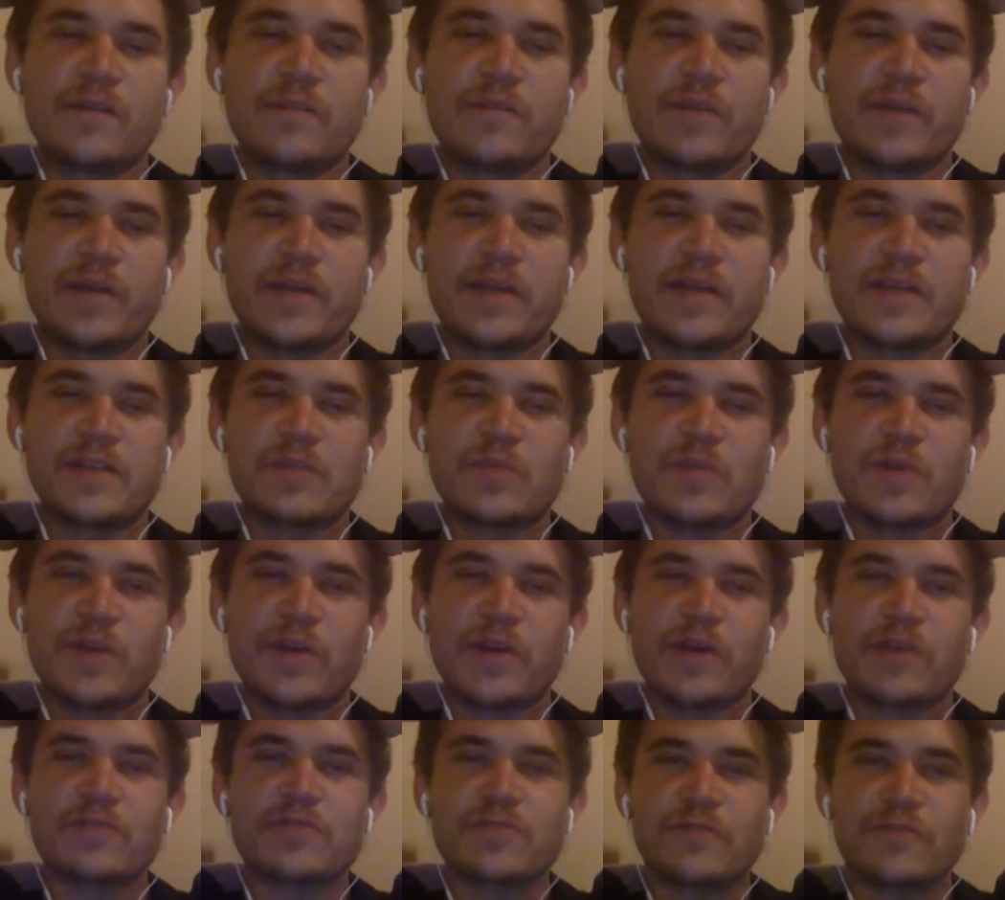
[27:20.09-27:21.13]
But he doesn't want to
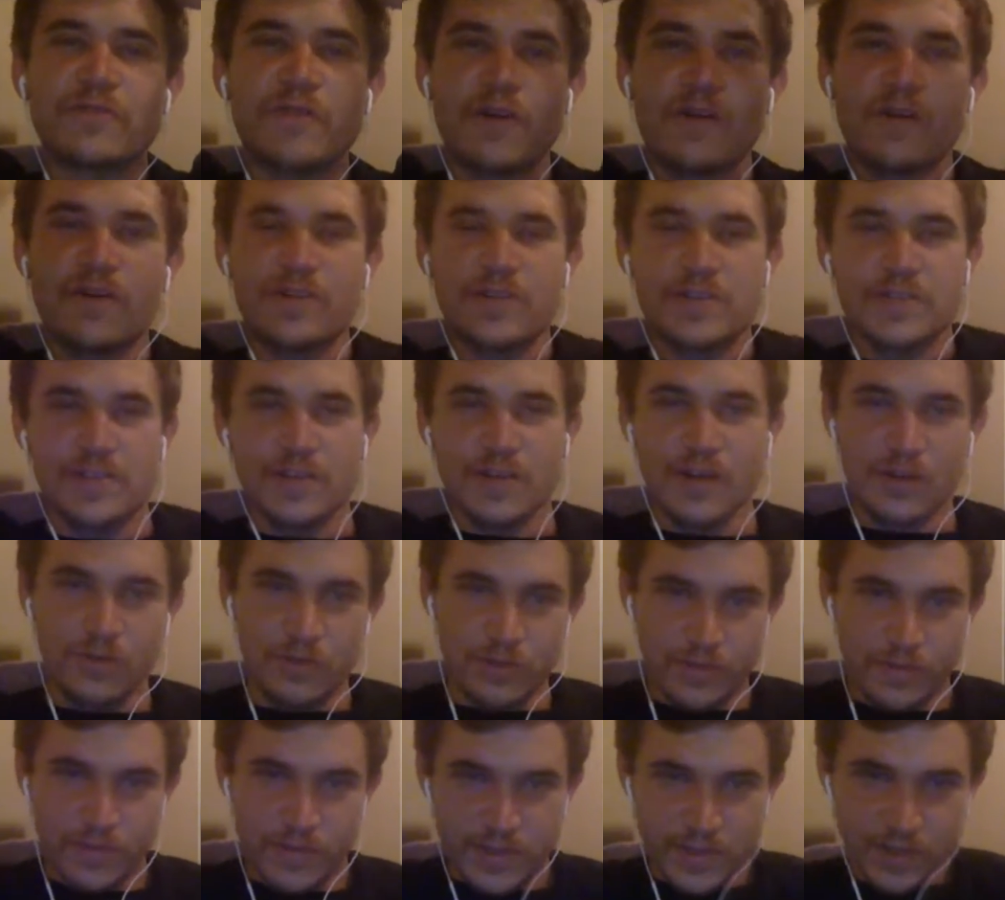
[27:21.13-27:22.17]
go so far as to
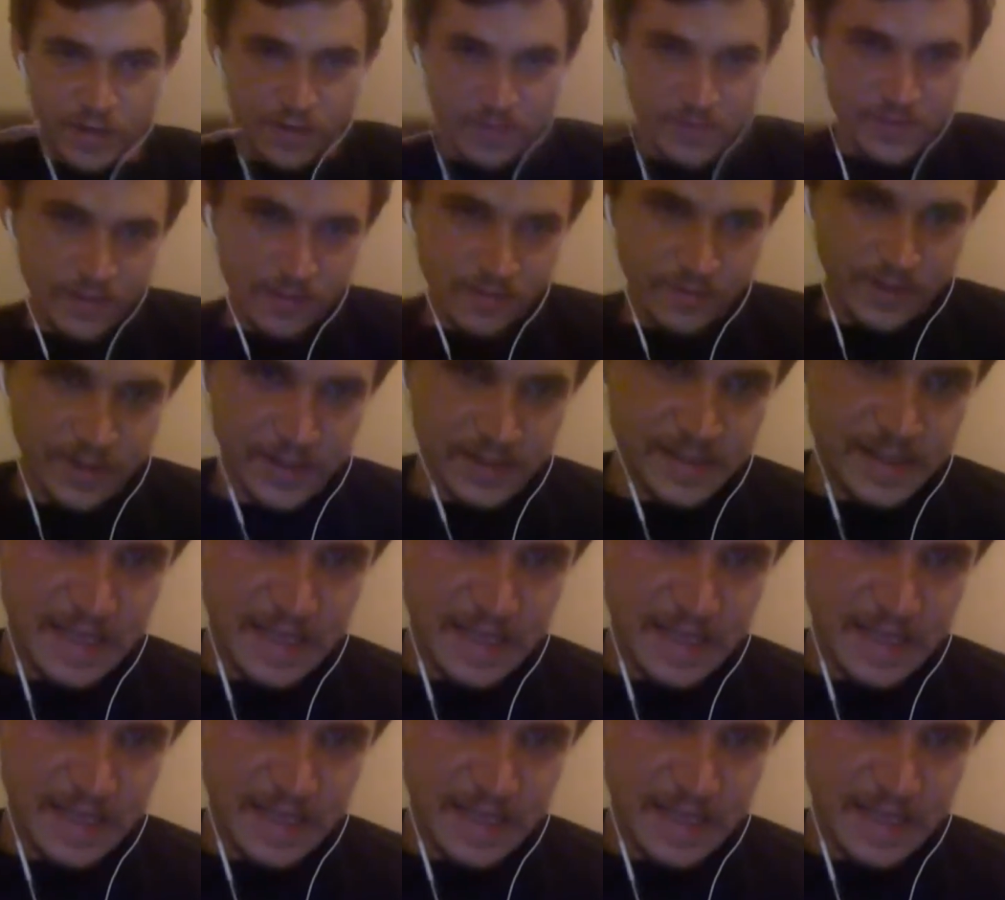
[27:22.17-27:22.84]
own the results of his